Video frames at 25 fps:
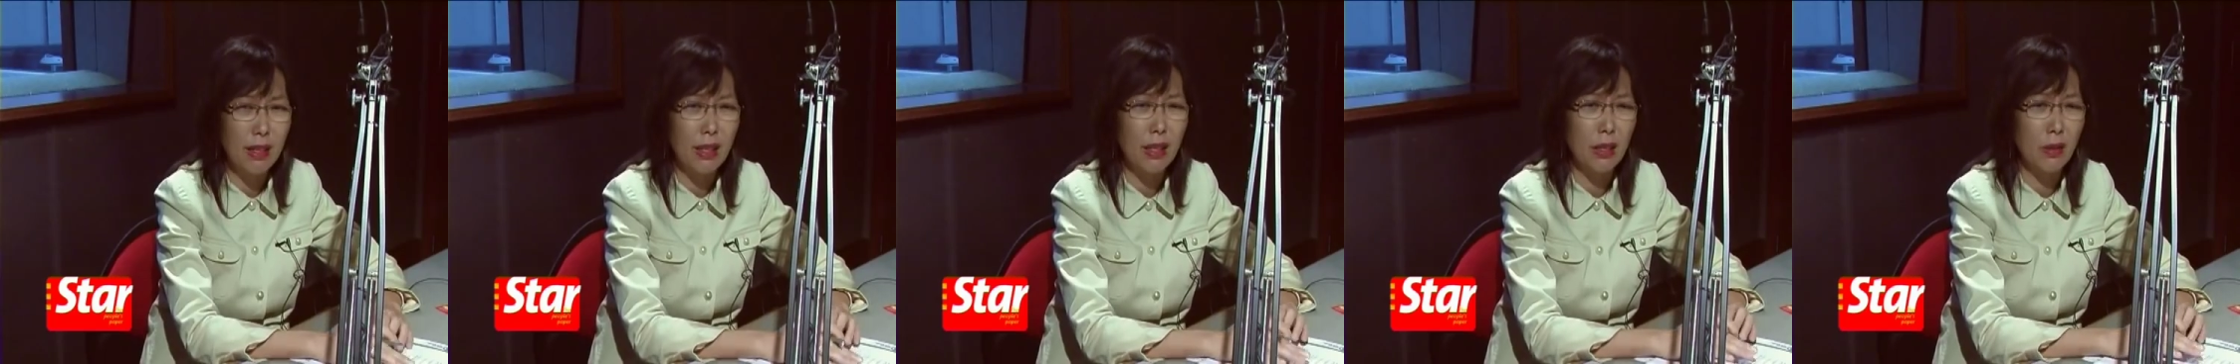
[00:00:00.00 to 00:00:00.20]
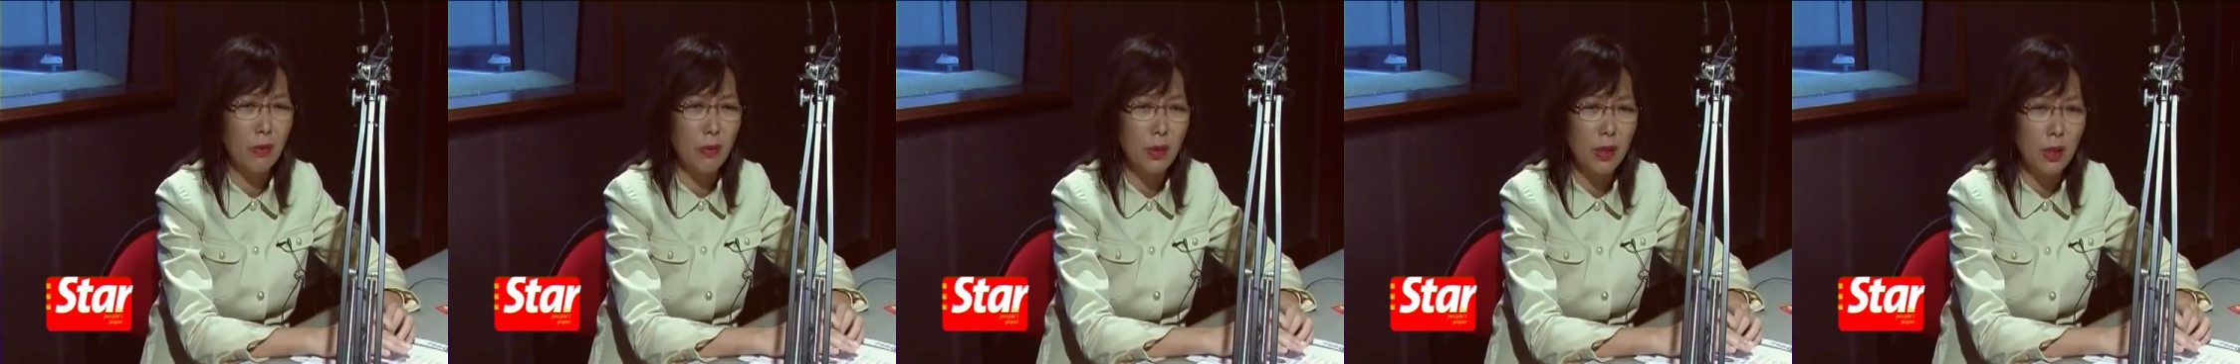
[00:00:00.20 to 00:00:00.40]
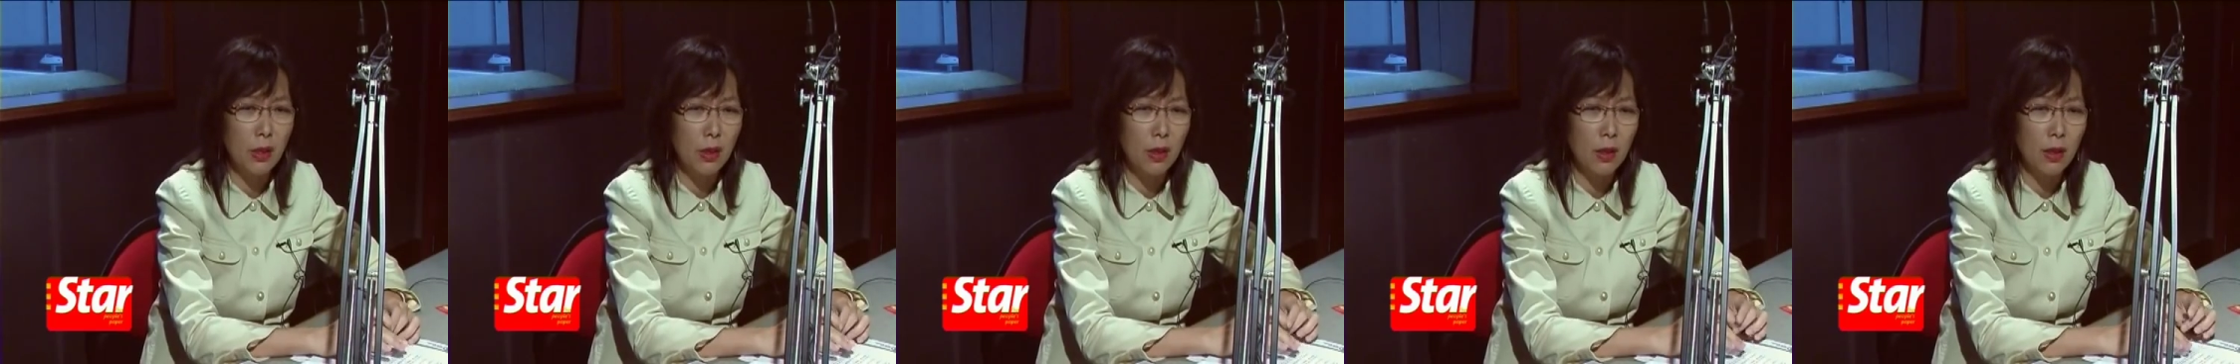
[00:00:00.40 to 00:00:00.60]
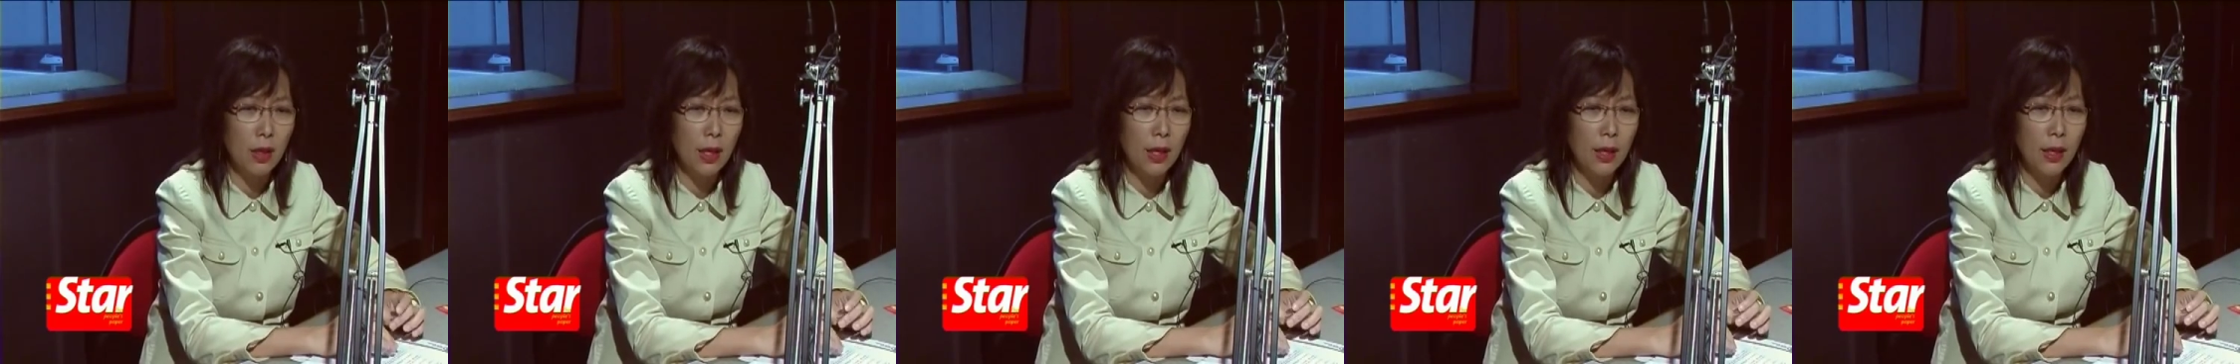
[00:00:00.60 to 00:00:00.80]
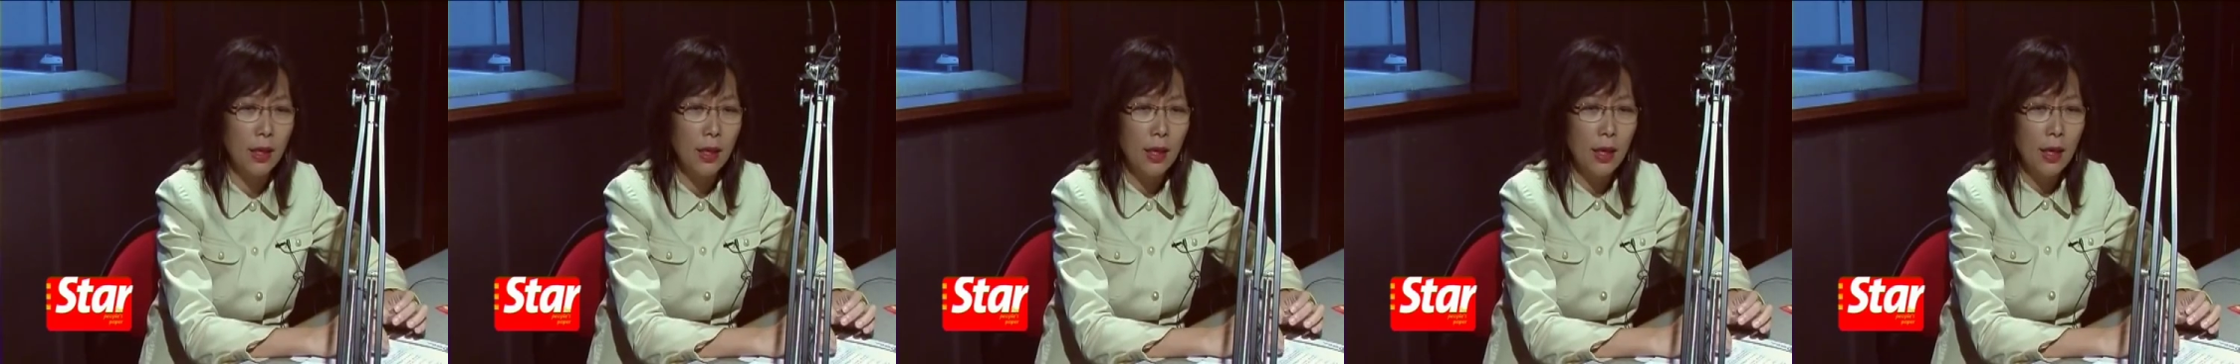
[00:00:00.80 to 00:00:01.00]
uh, what do you call
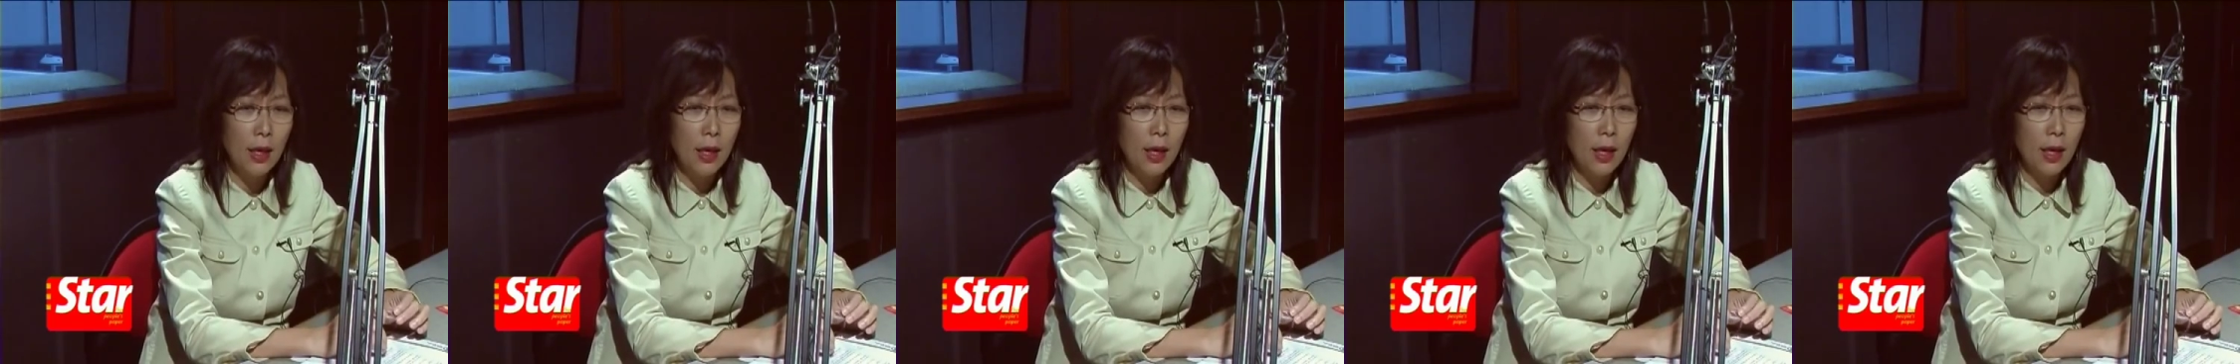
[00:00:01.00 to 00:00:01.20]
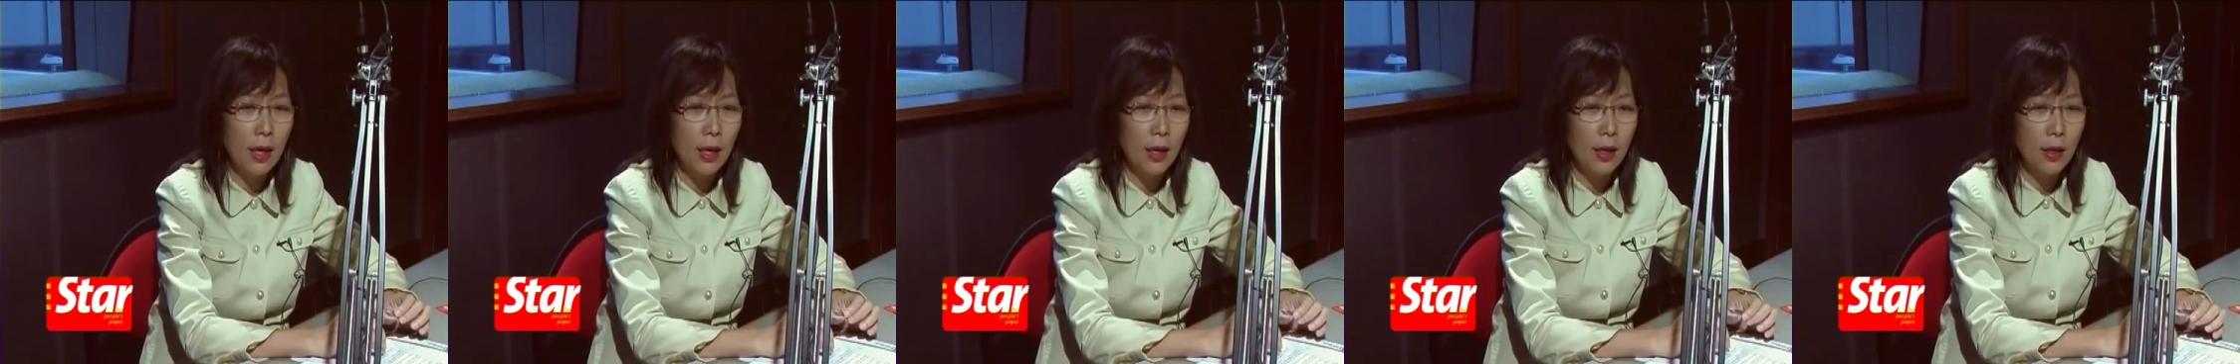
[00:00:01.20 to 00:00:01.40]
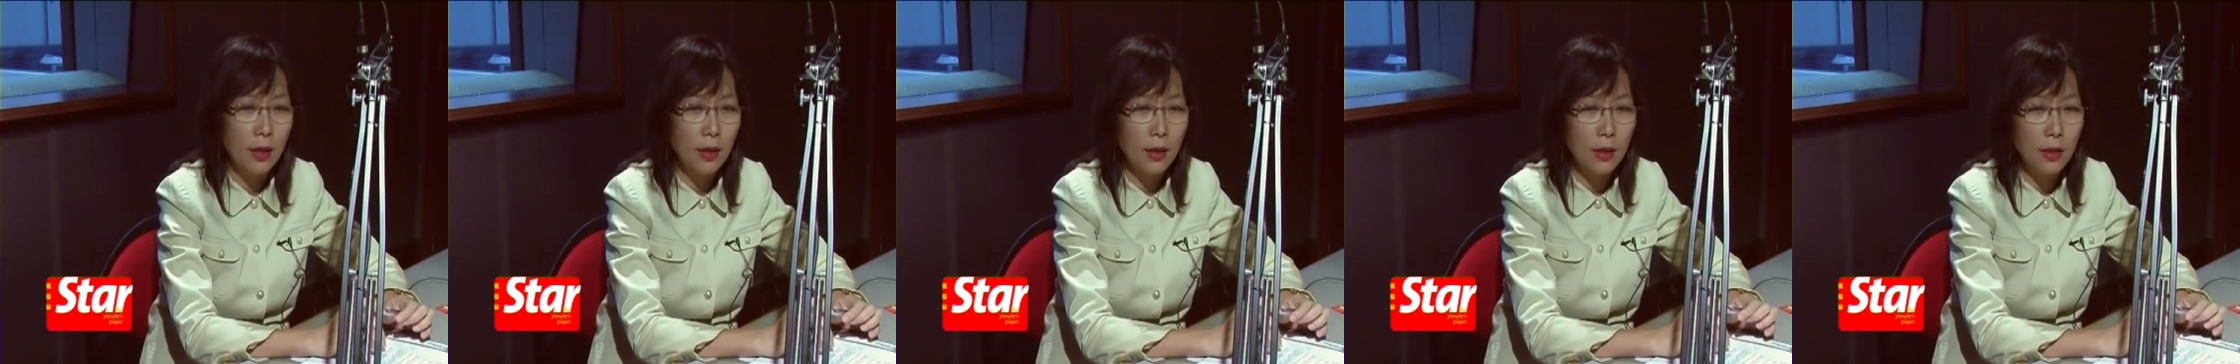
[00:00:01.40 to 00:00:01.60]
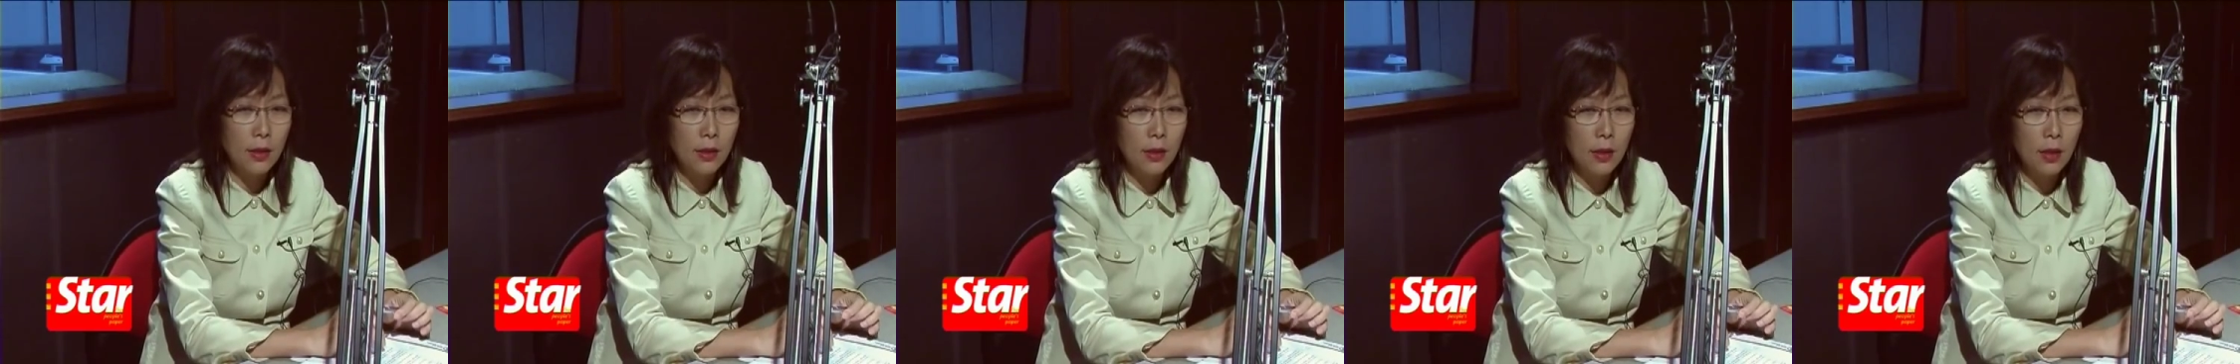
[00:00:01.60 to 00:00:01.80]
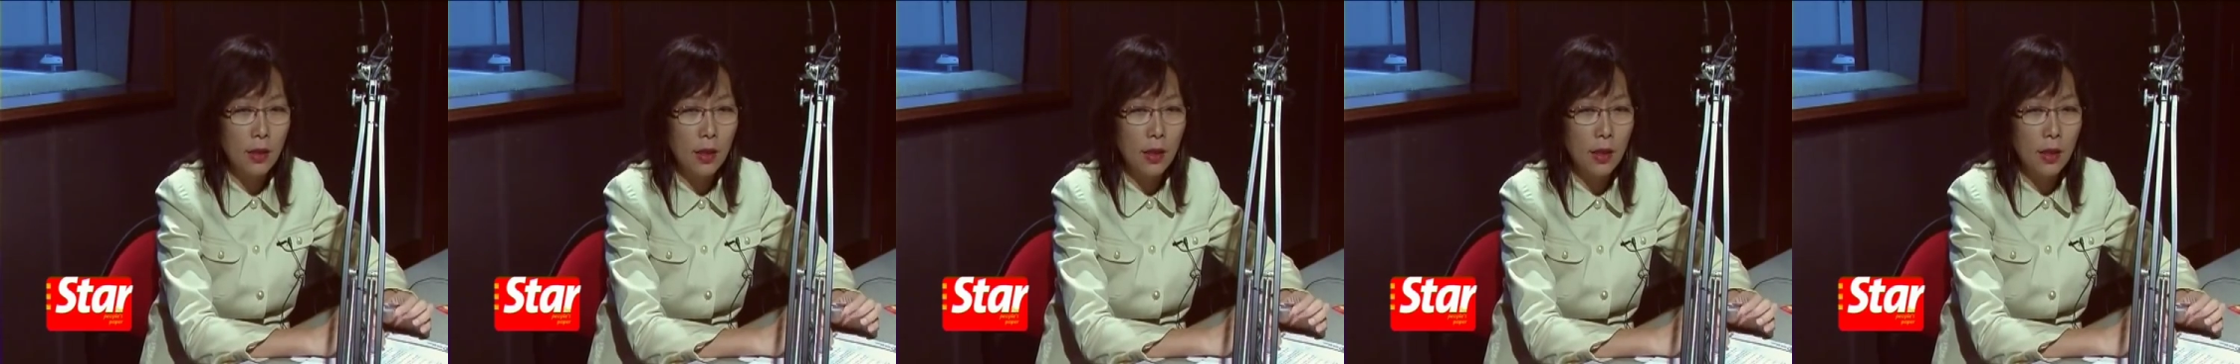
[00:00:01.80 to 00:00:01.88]
that uh,